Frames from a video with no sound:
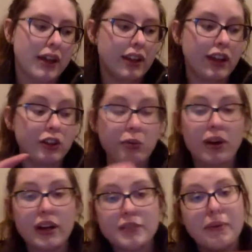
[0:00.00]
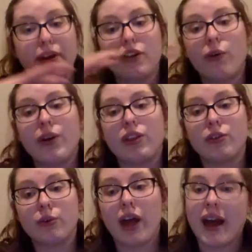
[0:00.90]
The other one has been going
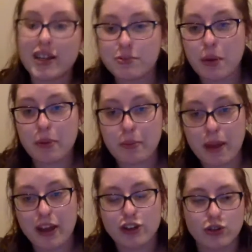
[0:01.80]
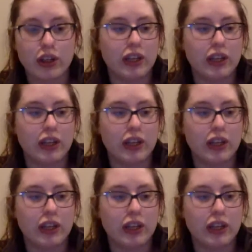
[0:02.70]
through Cast Member Pantry,